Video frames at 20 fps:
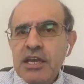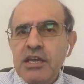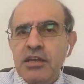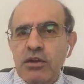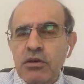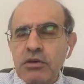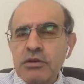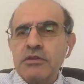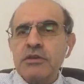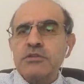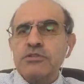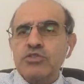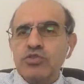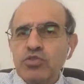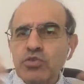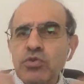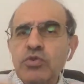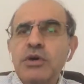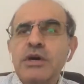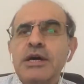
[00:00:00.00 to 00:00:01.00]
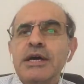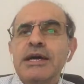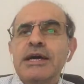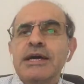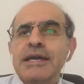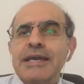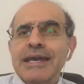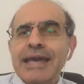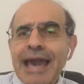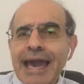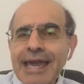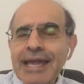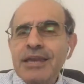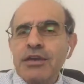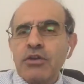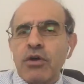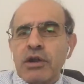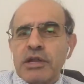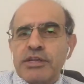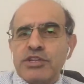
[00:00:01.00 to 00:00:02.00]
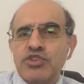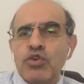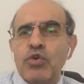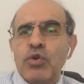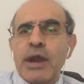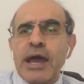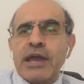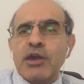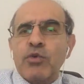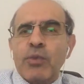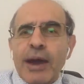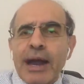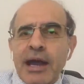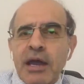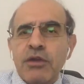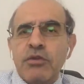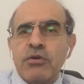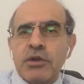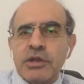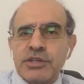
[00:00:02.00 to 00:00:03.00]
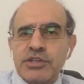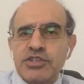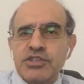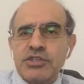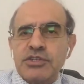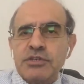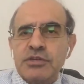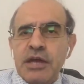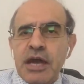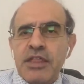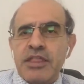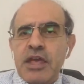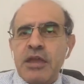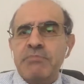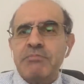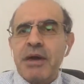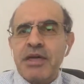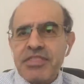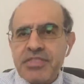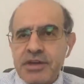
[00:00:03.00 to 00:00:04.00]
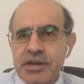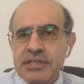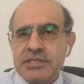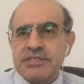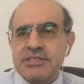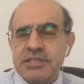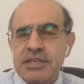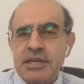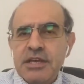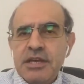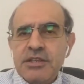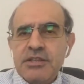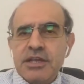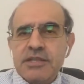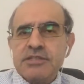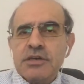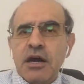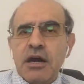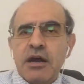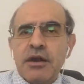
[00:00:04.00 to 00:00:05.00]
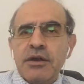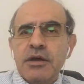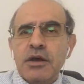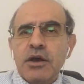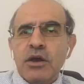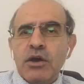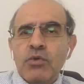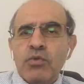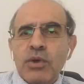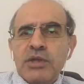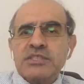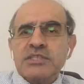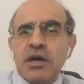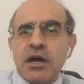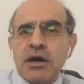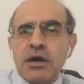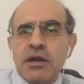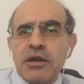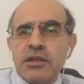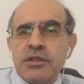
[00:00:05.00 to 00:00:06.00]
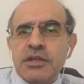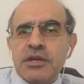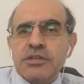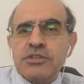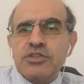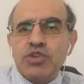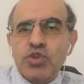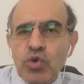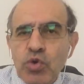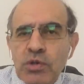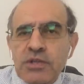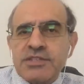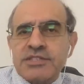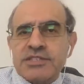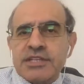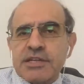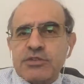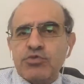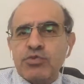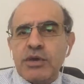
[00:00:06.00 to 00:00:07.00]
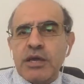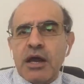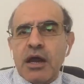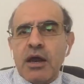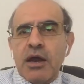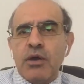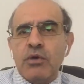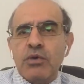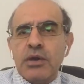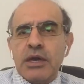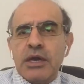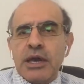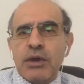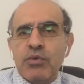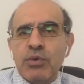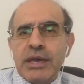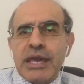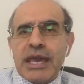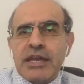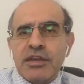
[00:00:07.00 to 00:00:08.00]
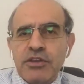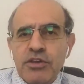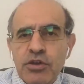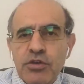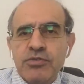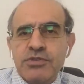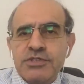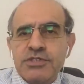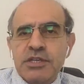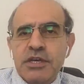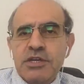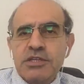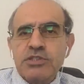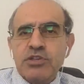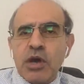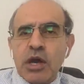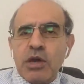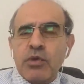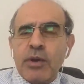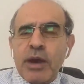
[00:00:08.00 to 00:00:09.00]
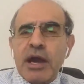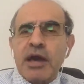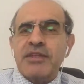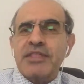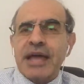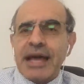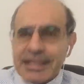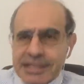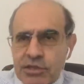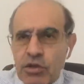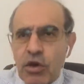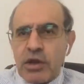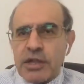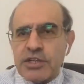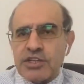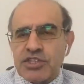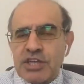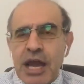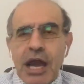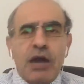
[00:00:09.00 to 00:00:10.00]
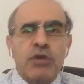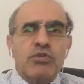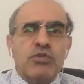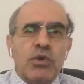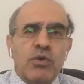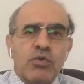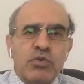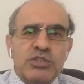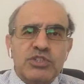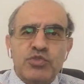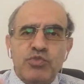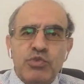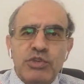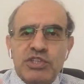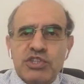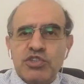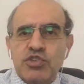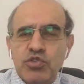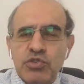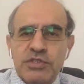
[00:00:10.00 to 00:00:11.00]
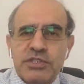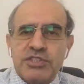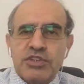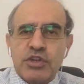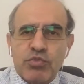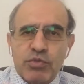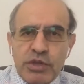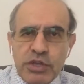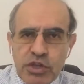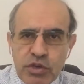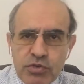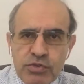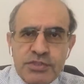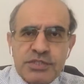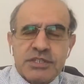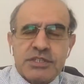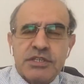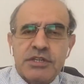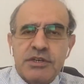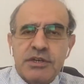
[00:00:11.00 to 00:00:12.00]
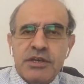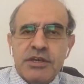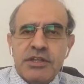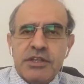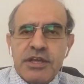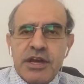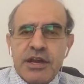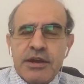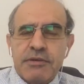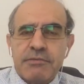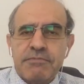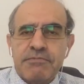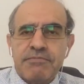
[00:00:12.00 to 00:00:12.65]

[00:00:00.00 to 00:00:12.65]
in order to gain knowledge or acquire knowledge. And then methods that are what are the tools that we, uh, we can use to acquire that knowledge? How, which, which tools should we use there?